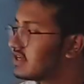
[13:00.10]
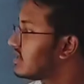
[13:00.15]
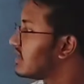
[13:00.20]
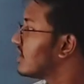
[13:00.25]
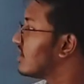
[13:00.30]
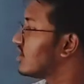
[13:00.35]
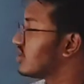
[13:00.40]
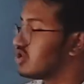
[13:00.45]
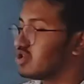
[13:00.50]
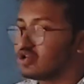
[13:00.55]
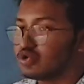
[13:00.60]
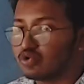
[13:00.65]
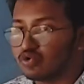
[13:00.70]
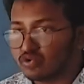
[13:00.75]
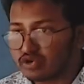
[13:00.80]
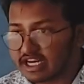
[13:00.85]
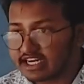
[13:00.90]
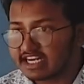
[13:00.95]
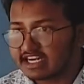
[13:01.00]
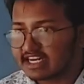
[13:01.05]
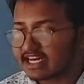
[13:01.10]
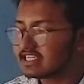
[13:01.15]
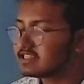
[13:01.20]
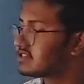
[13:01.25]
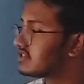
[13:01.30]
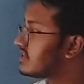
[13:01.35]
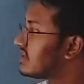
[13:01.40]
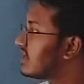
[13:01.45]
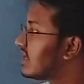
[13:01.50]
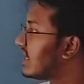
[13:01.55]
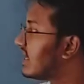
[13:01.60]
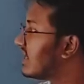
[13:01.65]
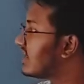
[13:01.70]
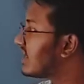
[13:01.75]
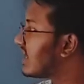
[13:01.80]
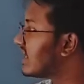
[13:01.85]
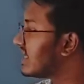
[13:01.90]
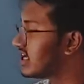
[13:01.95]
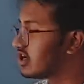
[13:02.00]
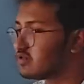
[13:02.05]
You read it as
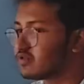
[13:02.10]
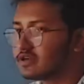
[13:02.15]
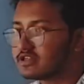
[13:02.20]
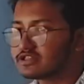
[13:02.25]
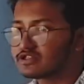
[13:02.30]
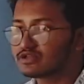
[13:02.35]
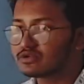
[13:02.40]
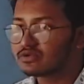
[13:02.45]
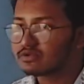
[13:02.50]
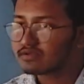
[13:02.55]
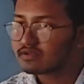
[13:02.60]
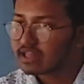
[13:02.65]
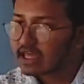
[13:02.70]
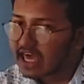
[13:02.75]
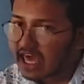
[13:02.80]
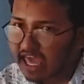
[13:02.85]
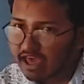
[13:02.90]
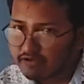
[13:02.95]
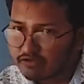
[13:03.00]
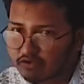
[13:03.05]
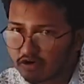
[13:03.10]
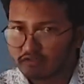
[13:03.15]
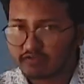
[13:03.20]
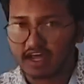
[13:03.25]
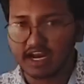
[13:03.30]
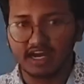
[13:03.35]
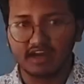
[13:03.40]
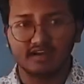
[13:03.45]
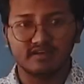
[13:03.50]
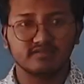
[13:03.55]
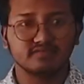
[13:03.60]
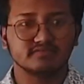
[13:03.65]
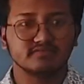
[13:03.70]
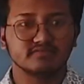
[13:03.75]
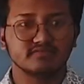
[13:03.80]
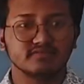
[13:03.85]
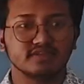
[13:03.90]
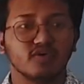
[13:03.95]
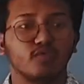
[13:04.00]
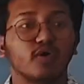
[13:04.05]
area equals to F of L.
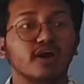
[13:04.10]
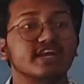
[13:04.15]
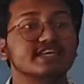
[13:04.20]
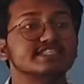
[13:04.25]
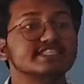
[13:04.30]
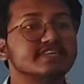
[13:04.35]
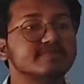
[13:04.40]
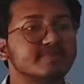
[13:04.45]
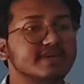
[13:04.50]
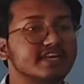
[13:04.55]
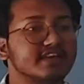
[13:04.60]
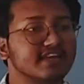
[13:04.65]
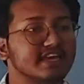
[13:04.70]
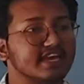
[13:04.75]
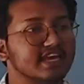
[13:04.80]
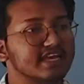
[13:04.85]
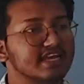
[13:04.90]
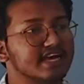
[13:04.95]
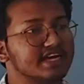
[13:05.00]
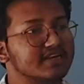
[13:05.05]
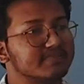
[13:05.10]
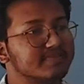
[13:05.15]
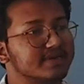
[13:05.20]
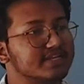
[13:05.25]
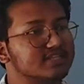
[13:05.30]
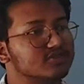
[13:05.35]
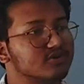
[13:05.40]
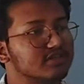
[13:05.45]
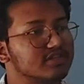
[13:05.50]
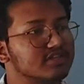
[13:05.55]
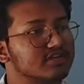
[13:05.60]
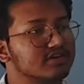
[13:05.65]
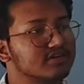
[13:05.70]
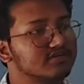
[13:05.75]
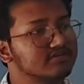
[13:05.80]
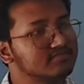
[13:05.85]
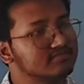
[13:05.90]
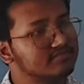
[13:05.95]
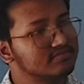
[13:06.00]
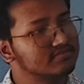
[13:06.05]
What does it mean? Area depends on
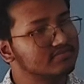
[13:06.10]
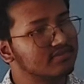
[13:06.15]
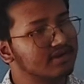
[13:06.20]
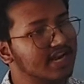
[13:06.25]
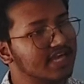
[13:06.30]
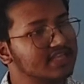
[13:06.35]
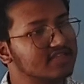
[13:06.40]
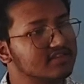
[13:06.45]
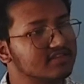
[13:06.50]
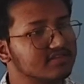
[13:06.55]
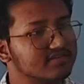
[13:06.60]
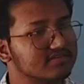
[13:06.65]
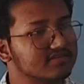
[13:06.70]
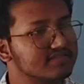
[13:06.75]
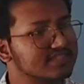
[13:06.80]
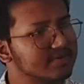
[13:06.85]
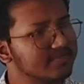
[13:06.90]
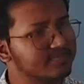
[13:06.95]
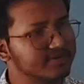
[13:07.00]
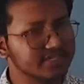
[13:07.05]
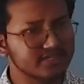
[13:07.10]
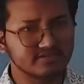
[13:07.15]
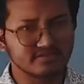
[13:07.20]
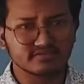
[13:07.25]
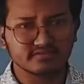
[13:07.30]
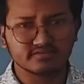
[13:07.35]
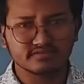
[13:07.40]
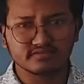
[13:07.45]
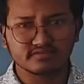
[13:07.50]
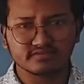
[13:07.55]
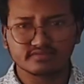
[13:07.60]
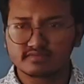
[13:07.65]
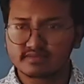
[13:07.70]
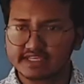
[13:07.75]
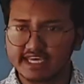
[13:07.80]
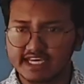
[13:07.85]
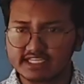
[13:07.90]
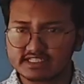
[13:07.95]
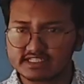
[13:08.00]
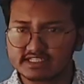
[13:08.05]
the length. Simple.
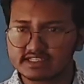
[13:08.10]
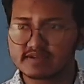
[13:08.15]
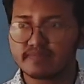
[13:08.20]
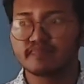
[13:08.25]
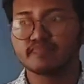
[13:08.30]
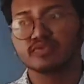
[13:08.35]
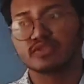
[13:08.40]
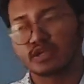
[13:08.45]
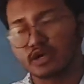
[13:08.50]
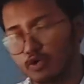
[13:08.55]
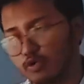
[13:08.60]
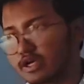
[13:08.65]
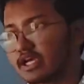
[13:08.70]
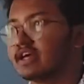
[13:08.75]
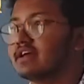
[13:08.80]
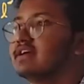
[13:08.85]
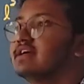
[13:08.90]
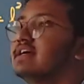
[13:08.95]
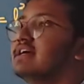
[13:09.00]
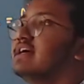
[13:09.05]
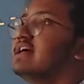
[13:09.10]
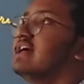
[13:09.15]
Yes? Okay.